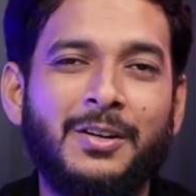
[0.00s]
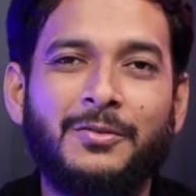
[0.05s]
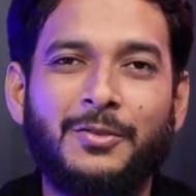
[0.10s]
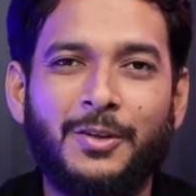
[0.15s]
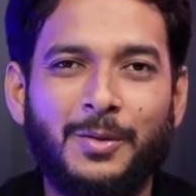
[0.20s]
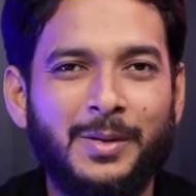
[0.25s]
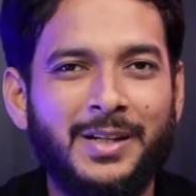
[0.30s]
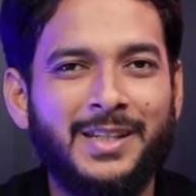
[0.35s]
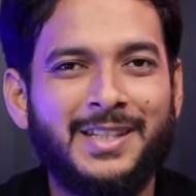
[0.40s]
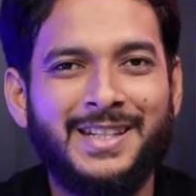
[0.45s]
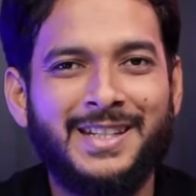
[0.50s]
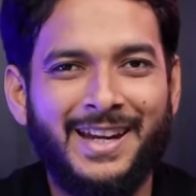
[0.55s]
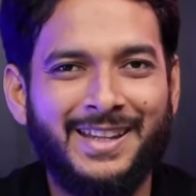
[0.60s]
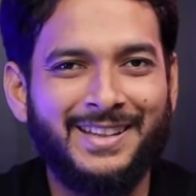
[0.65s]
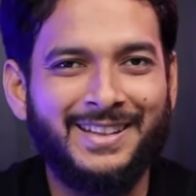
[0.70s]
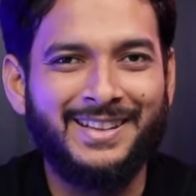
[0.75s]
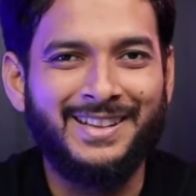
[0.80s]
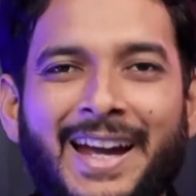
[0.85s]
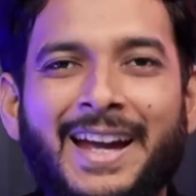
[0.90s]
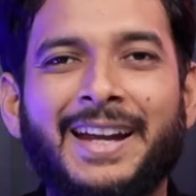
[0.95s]
for my
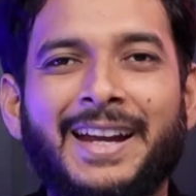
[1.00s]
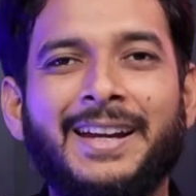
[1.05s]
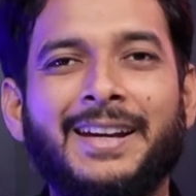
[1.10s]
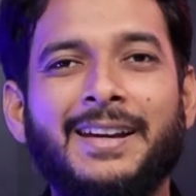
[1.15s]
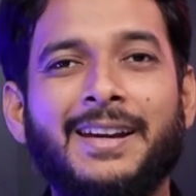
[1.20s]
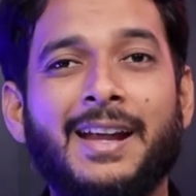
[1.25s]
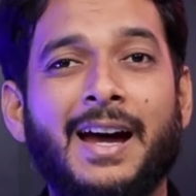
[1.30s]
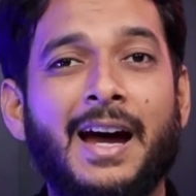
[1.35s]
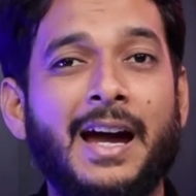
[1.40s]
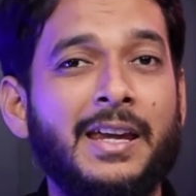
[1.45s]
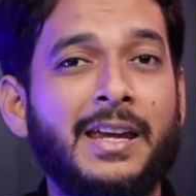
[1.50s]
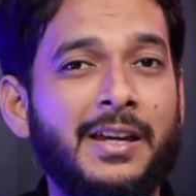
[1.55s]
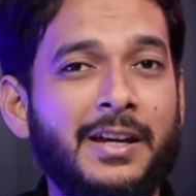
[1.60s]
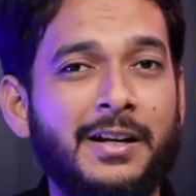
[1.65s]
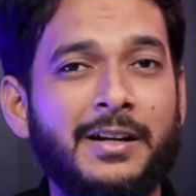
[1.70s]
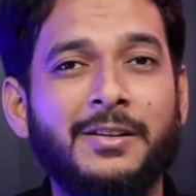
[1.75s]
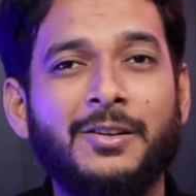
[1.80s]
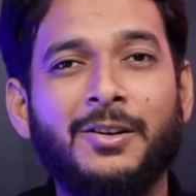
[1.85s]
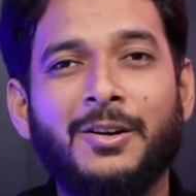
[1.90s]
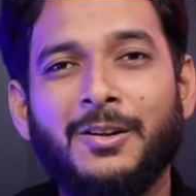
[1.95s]
channel and I
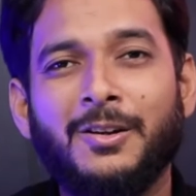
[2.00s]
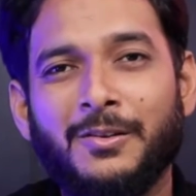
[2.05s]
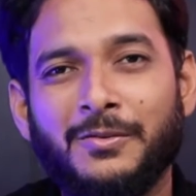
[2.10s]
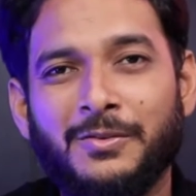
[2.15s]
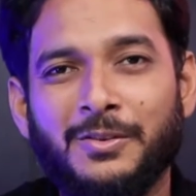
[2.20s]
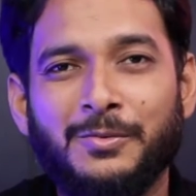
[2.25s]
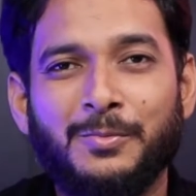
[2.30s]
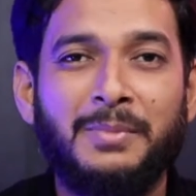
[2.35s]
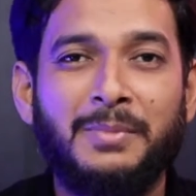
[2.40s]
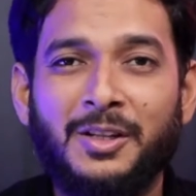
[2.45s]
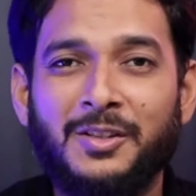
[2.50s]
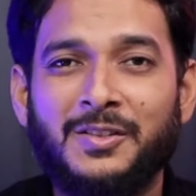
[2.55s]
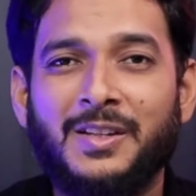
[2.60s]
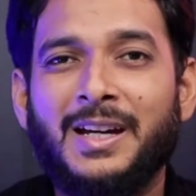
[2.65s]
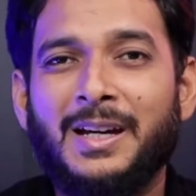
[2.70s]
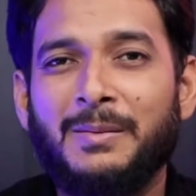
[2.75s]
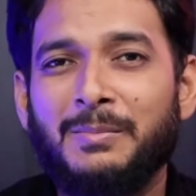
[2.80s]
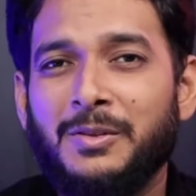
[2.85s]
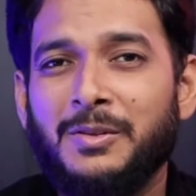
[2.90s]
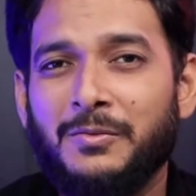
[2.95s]
heard all of you because
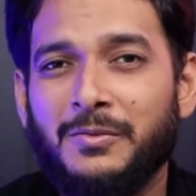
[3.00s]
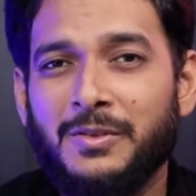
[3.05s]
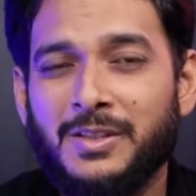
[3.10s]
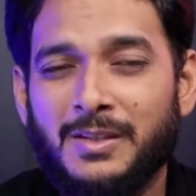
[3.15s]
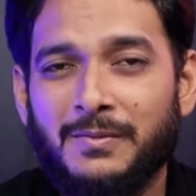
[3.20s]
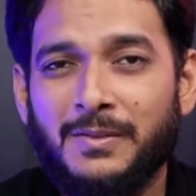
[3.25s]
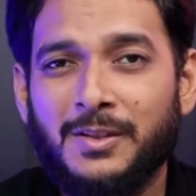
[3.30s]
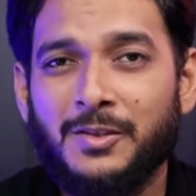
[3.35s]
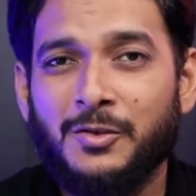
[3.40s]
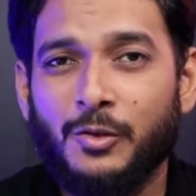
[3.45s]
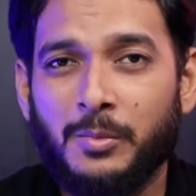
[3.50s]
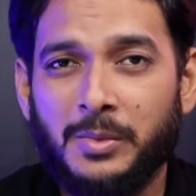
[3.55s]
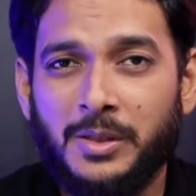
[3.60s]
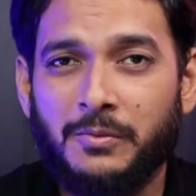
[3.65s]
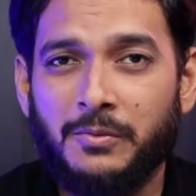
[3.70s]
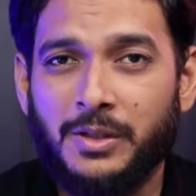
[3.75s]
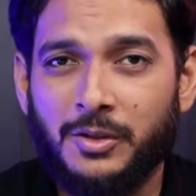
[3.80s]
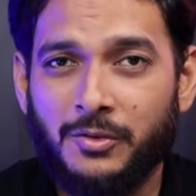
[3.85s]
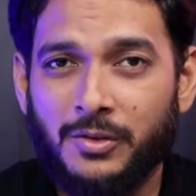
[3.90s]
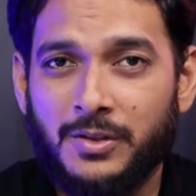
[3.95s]
I have been receiving so
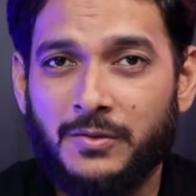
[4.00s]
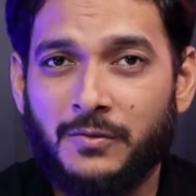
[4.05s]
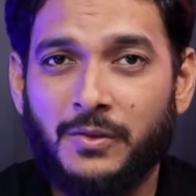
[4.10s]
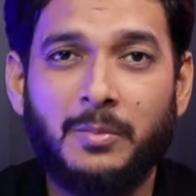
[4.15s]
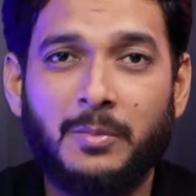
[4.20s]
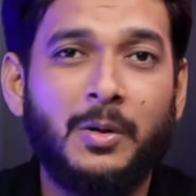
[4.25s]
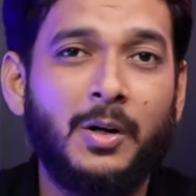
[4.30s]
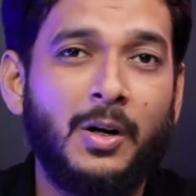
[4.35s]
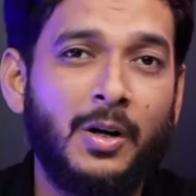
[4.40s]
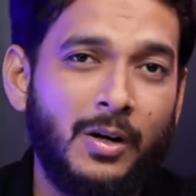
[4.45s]
many requests from